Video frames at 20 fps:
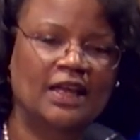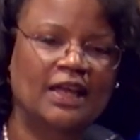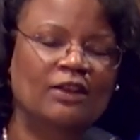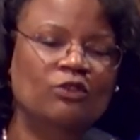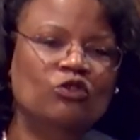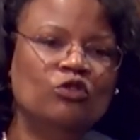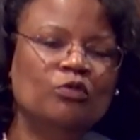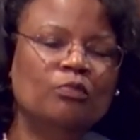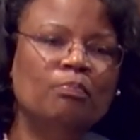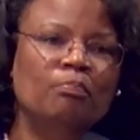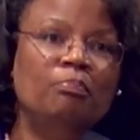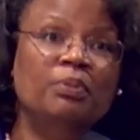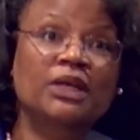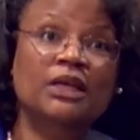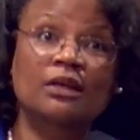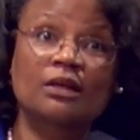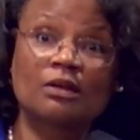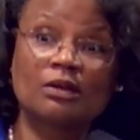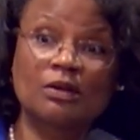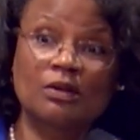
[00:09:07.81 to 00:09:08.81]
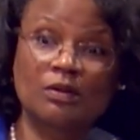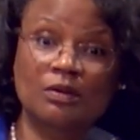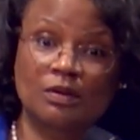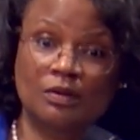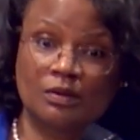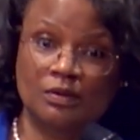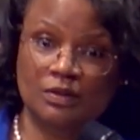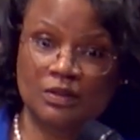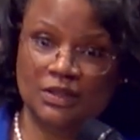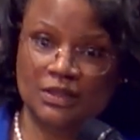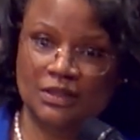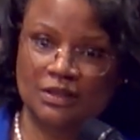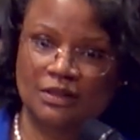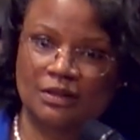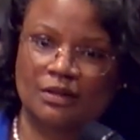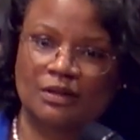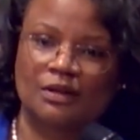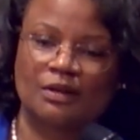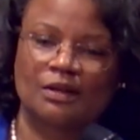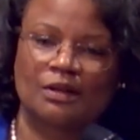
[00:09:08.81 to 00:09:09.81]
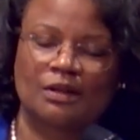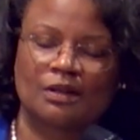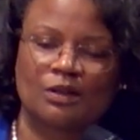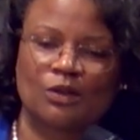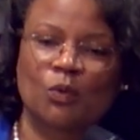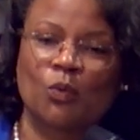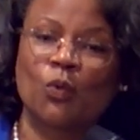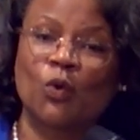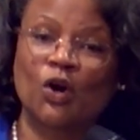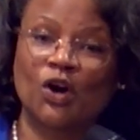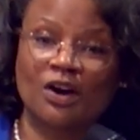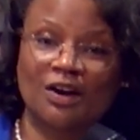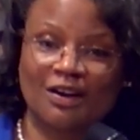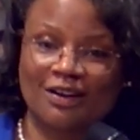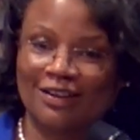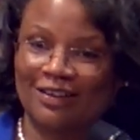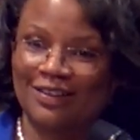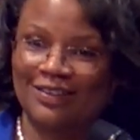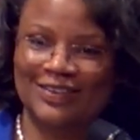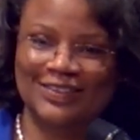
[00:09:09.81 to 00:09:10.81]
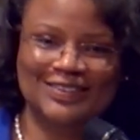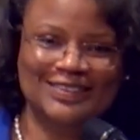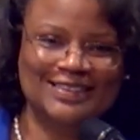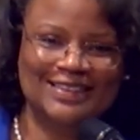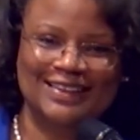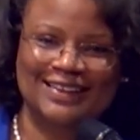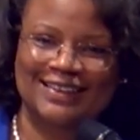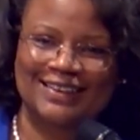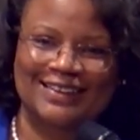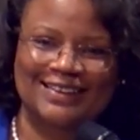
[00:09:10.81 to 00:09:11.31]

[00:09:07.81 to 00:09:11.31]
And to build the world